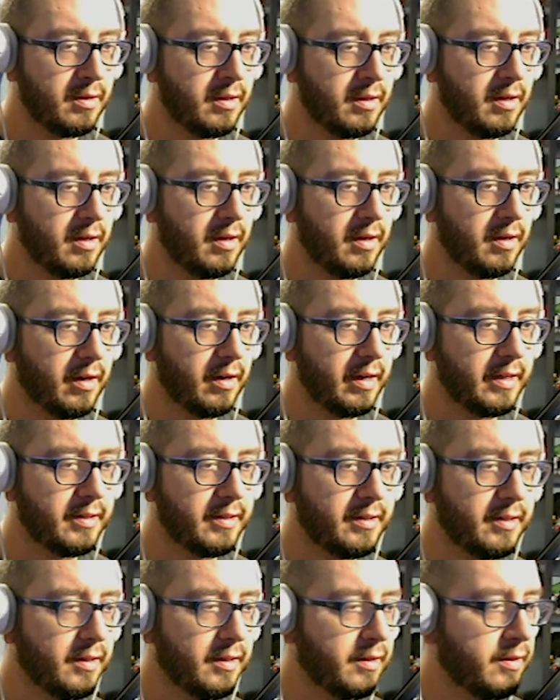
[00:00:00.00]
All right,
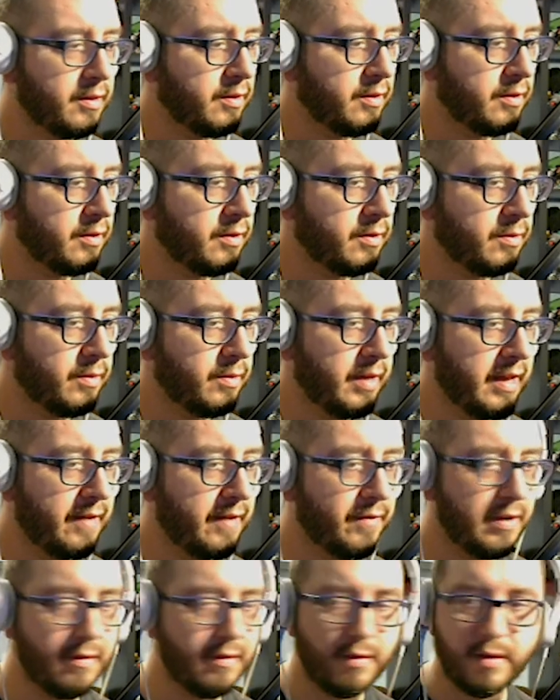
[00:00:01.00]
so we
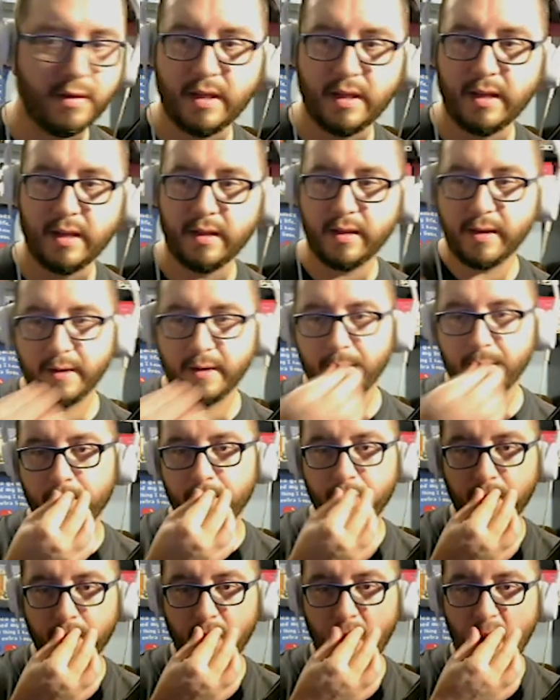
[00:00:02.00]
have everything there.
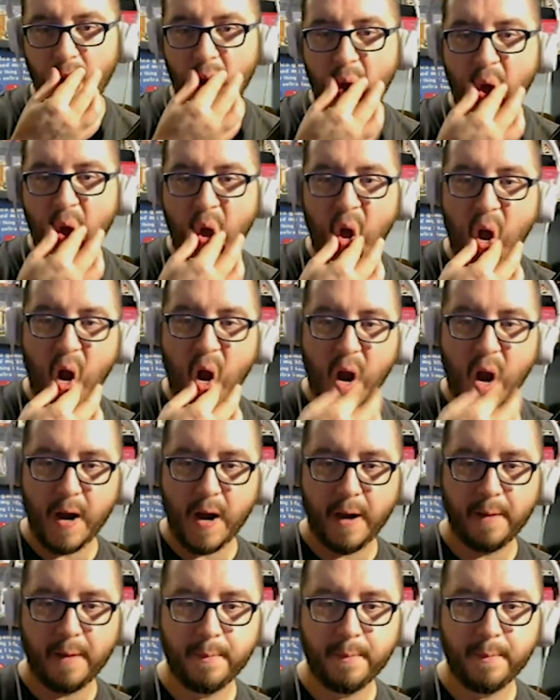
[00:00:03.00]
All right.